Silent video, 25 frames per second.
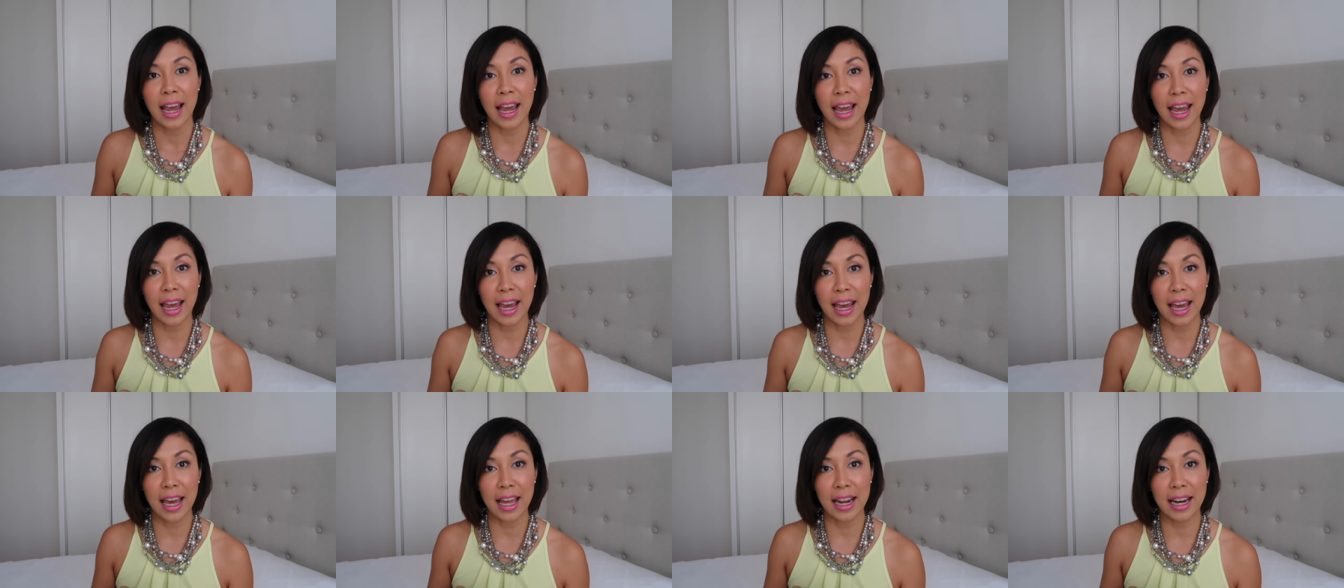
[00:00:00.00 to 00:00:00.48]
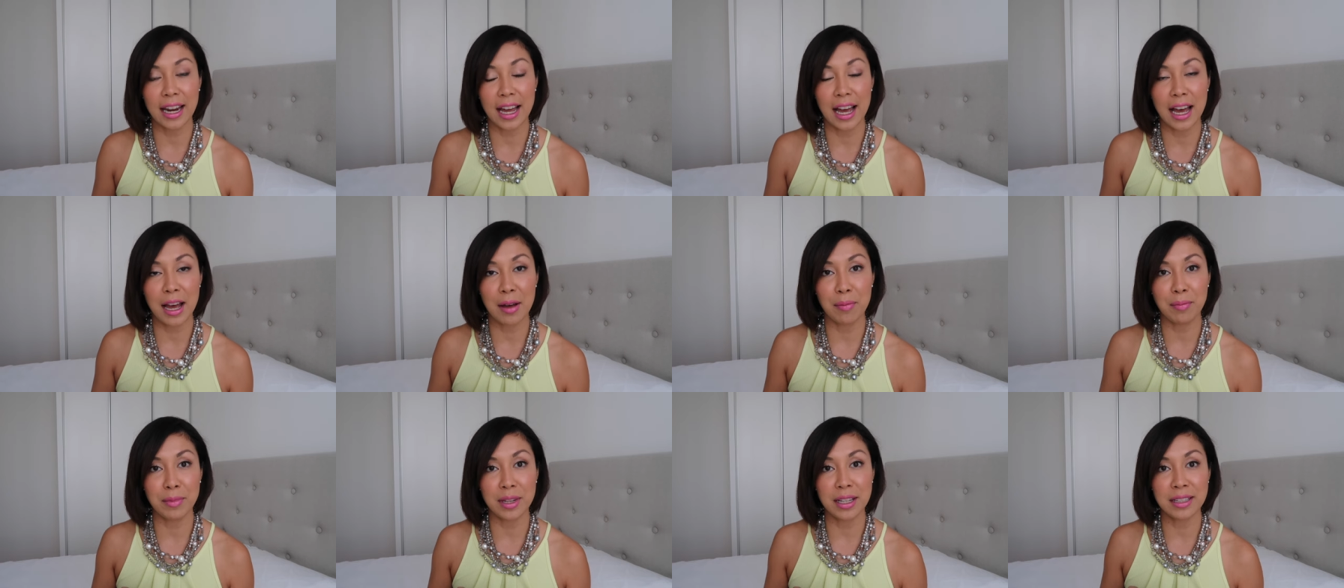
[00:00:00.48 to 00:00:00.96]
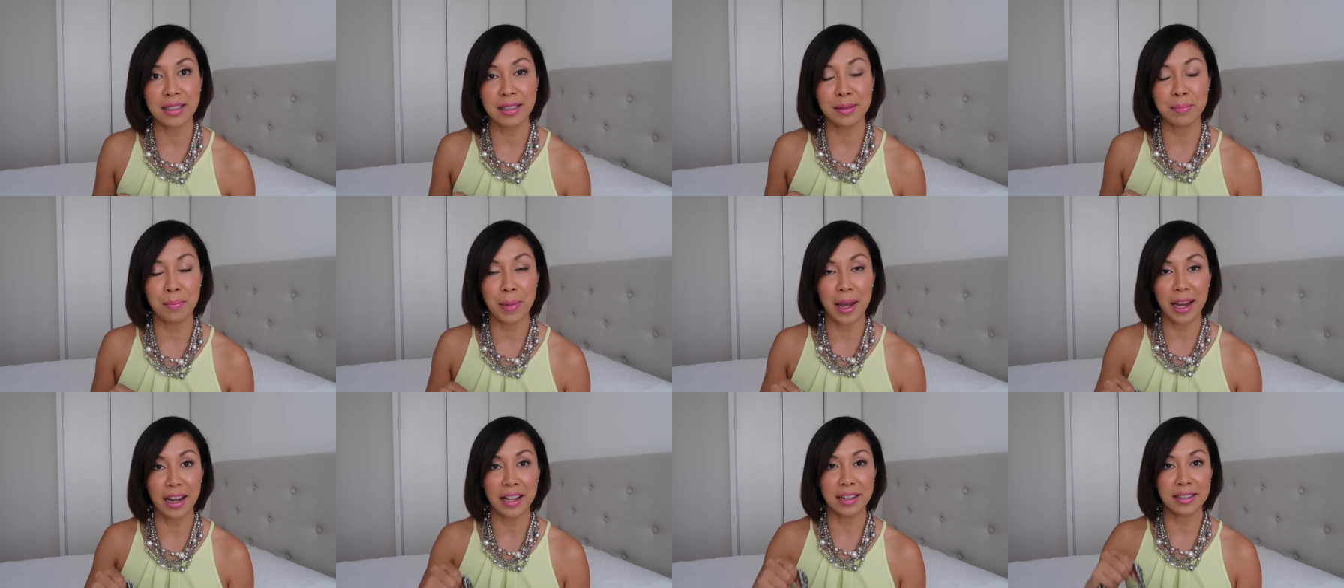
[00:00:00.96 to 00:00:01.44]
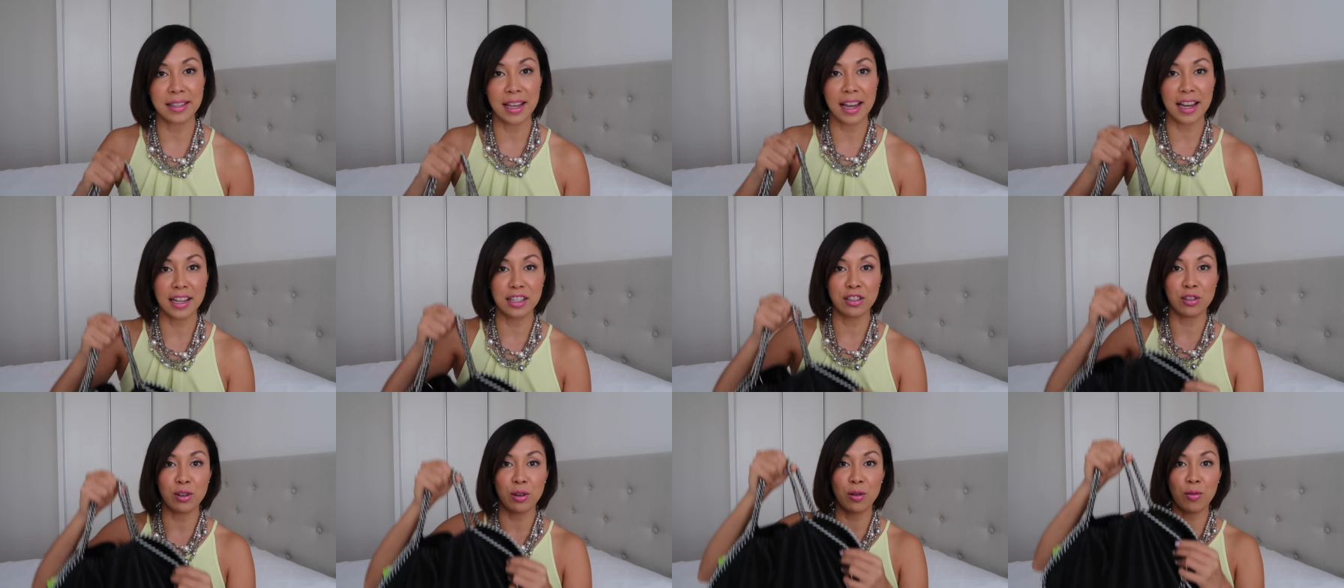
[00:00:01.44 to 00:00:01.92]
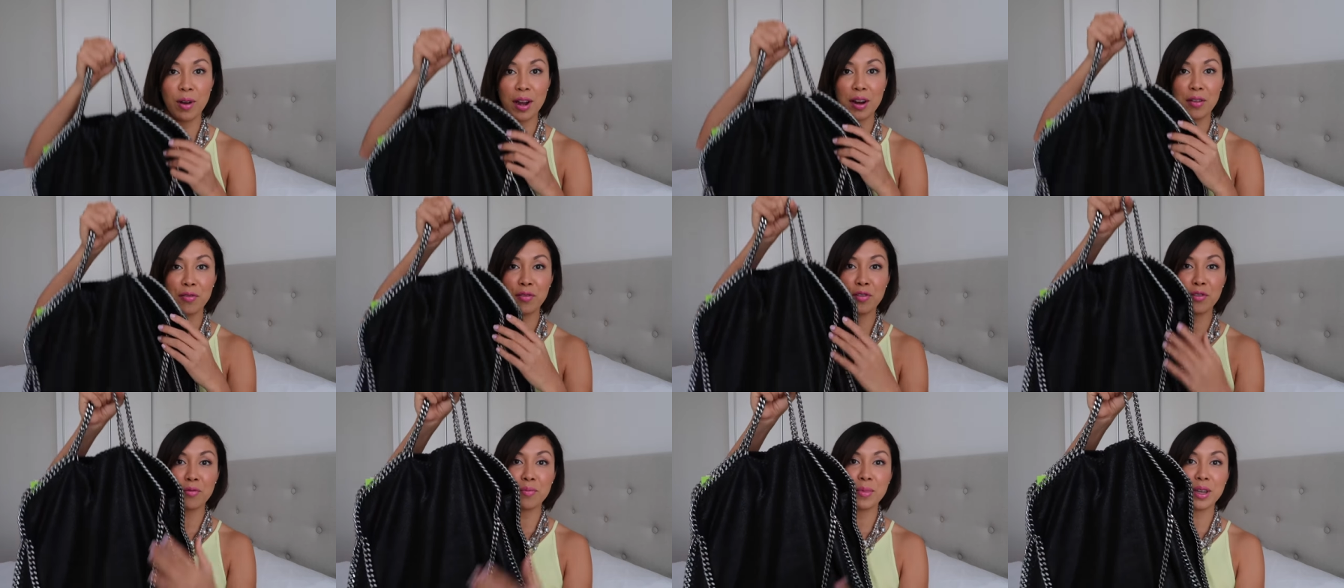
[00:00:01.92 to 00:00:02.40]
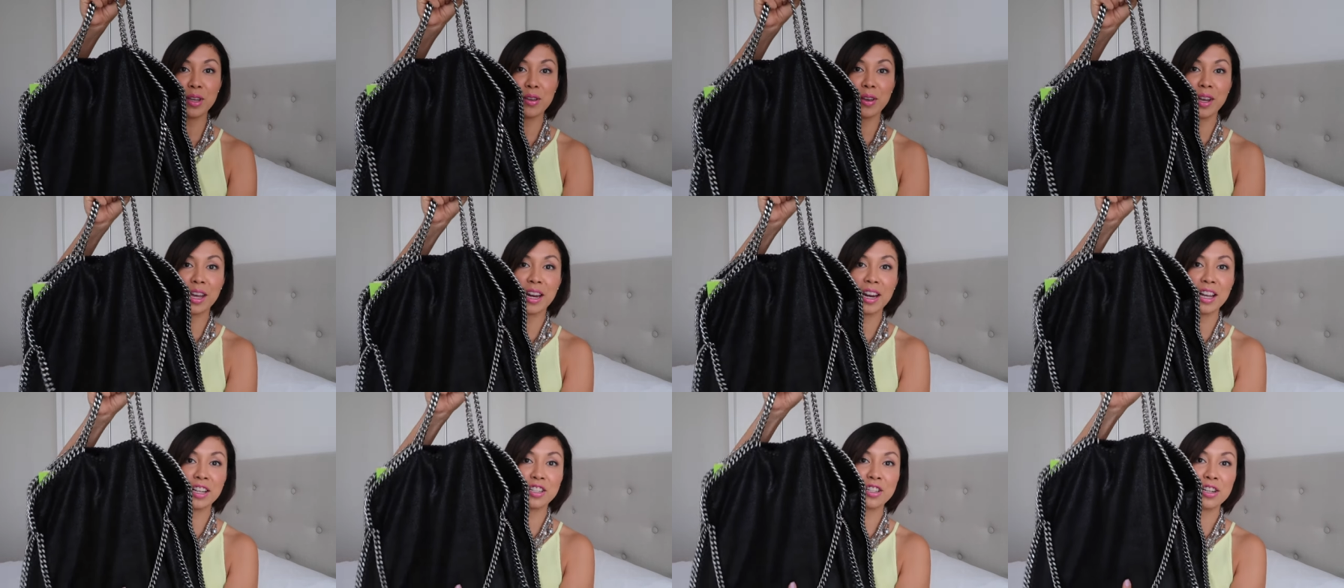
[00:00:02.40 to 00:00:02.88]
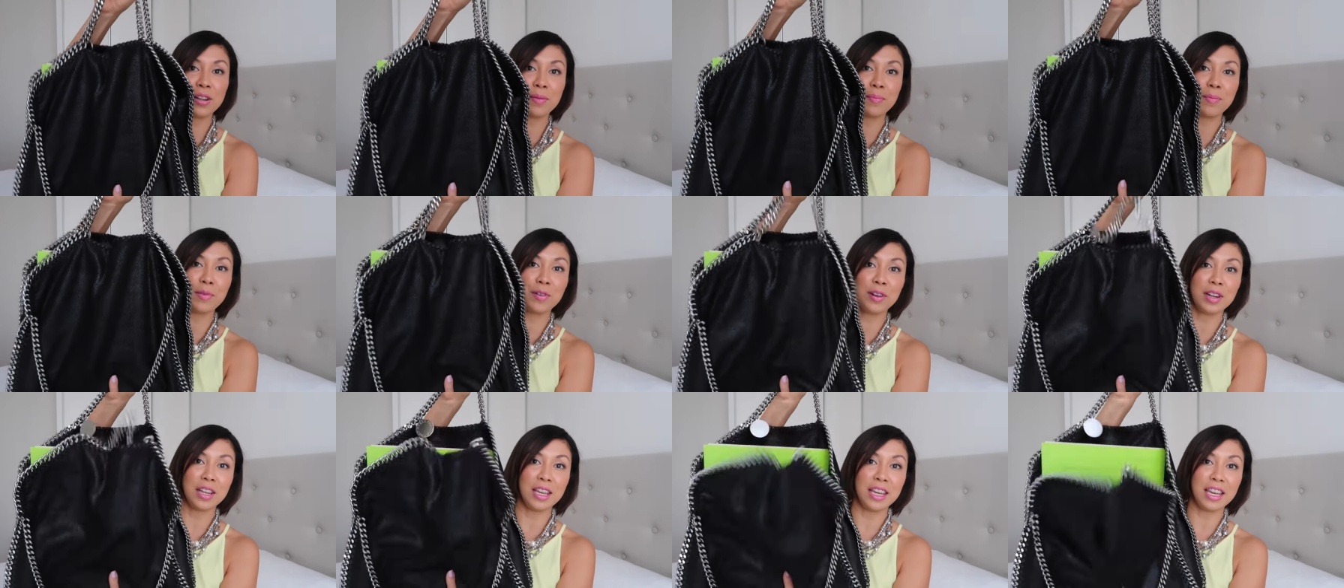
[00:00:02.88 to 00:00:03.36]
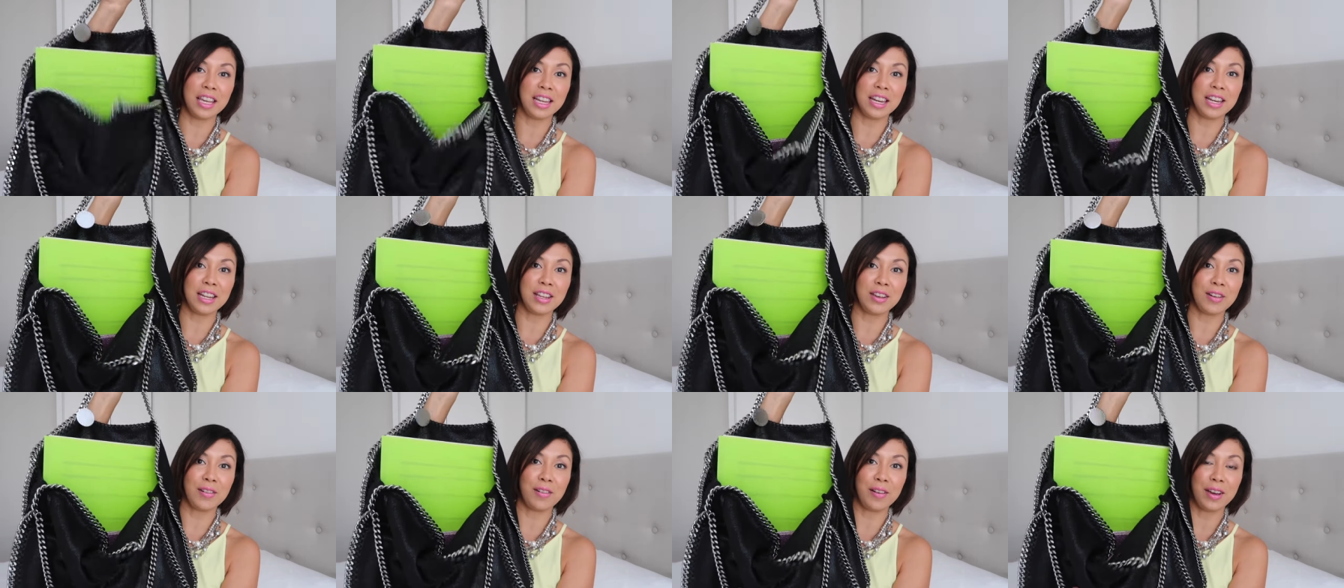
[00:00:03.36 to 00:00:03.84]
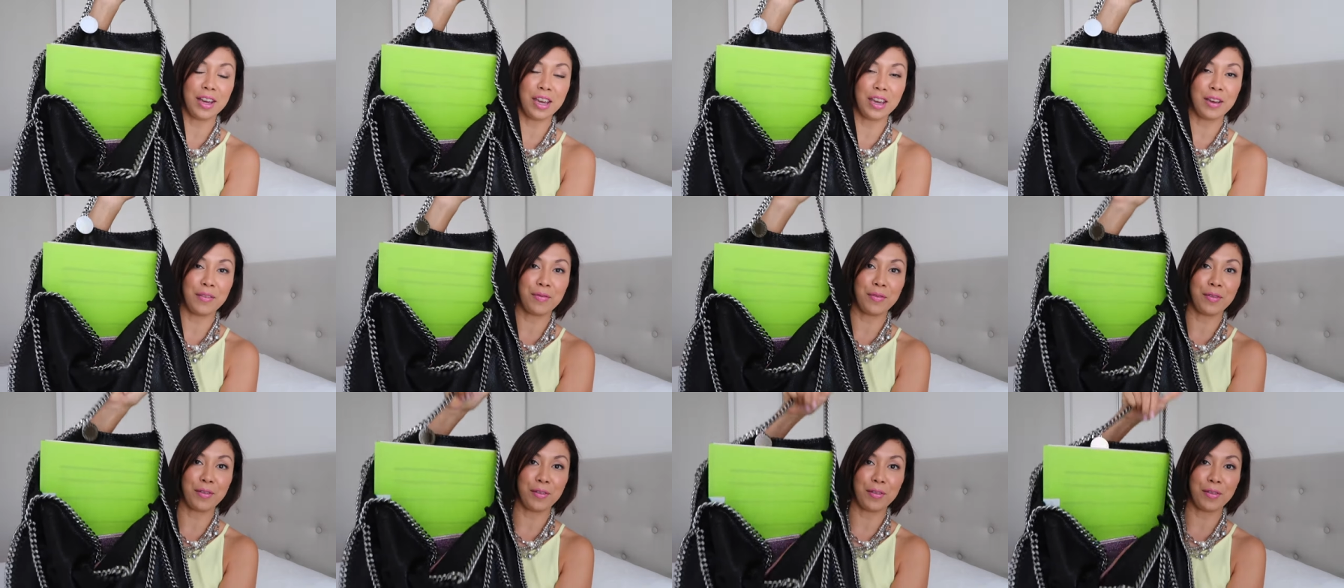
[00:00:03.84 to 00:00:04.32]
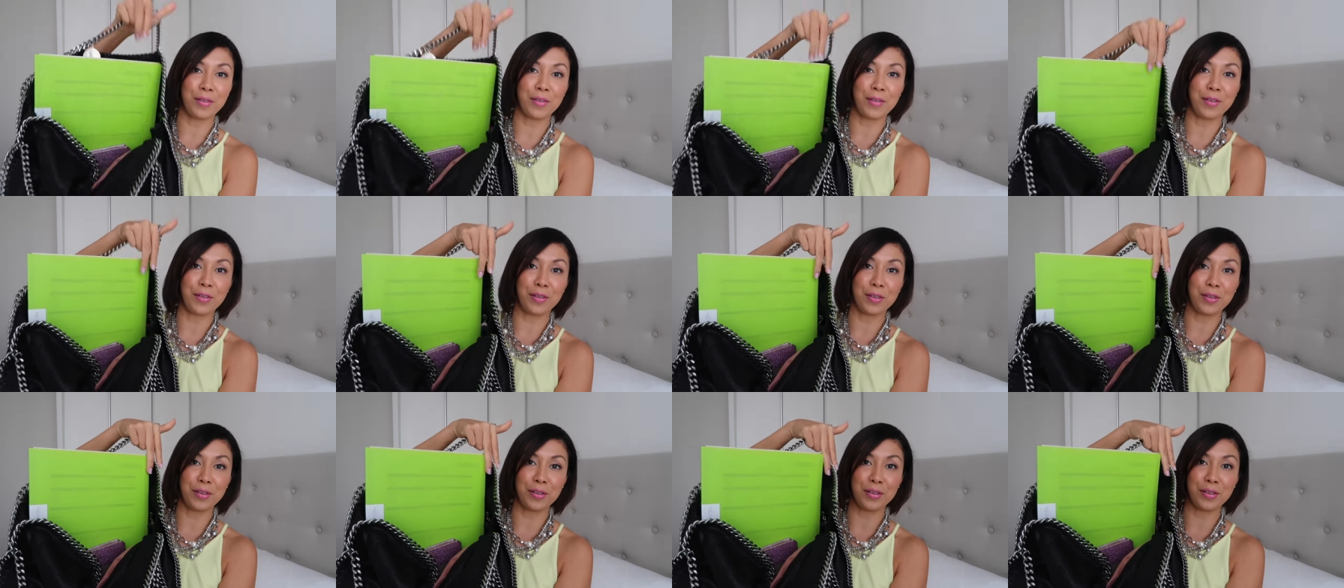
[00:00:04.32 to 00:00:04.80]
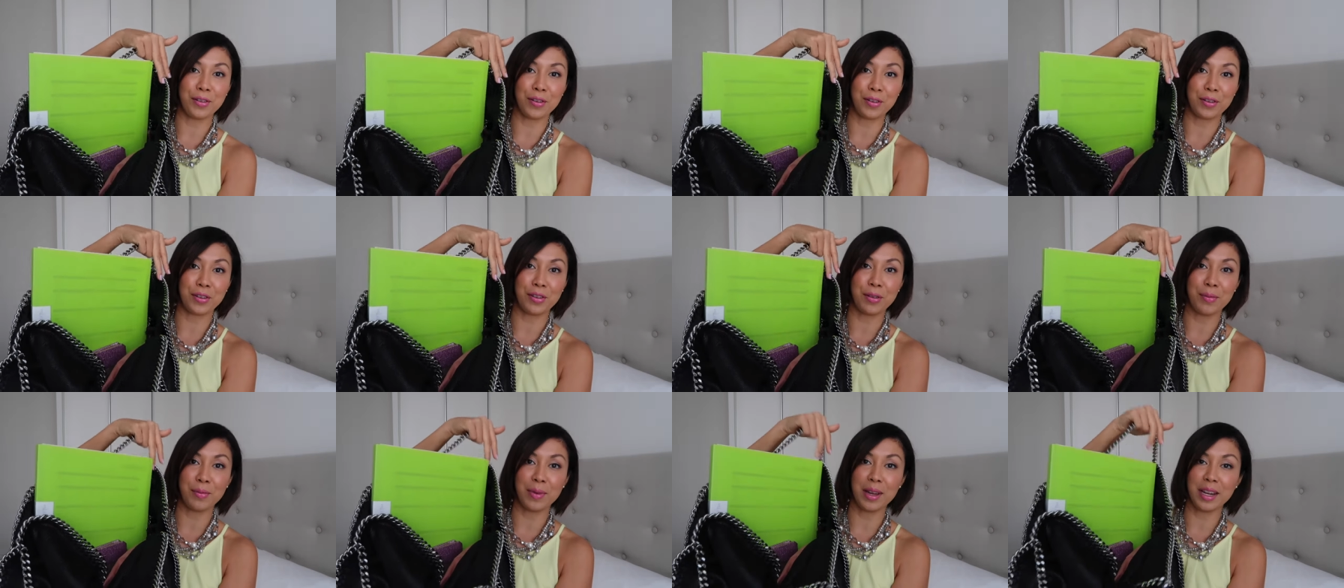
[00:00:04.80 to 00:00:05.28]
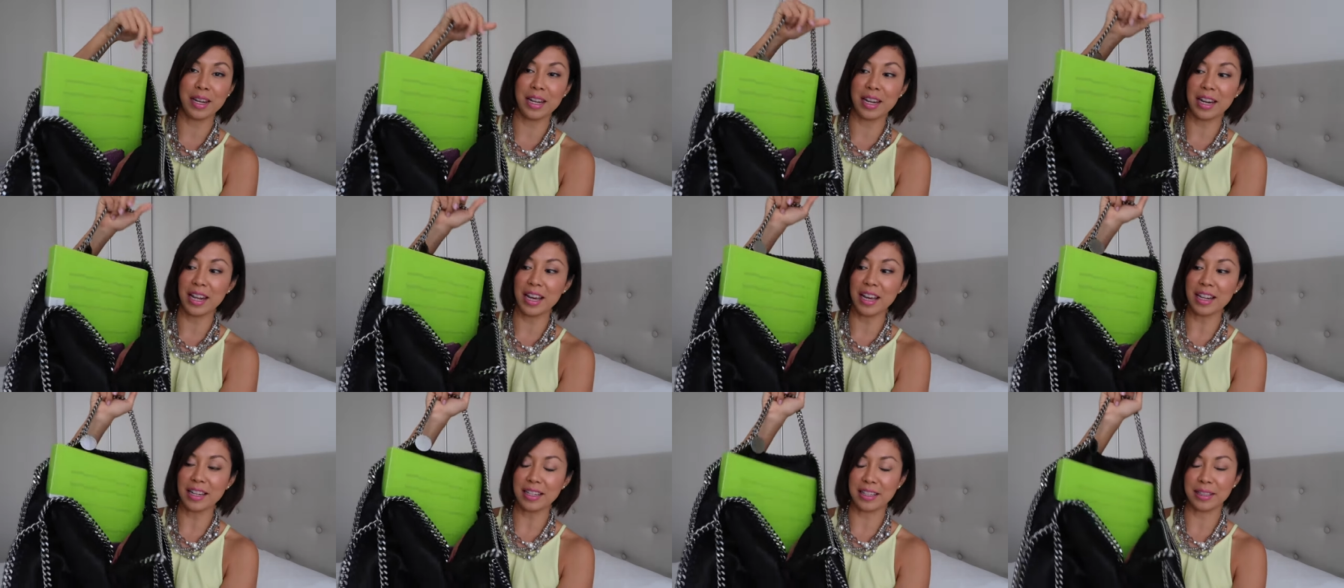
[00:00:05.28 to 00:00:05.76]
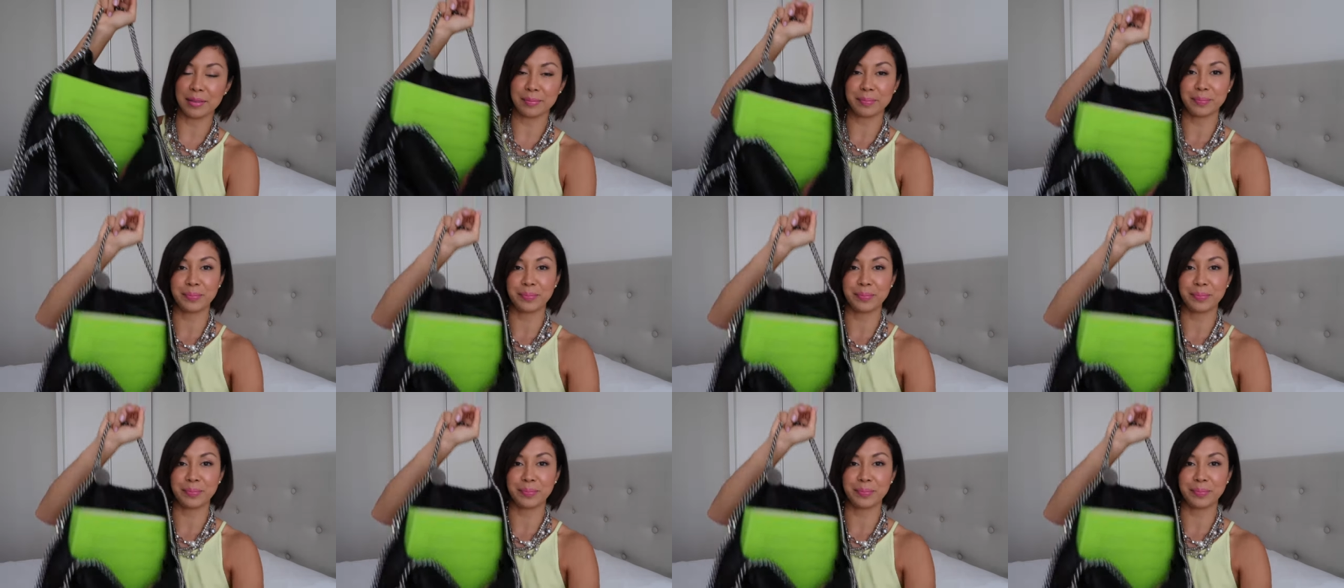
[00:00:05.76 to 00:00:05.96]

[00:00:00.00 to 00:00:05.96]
And um, this bag is actually quite roomy. You can actually put in your A four document in it.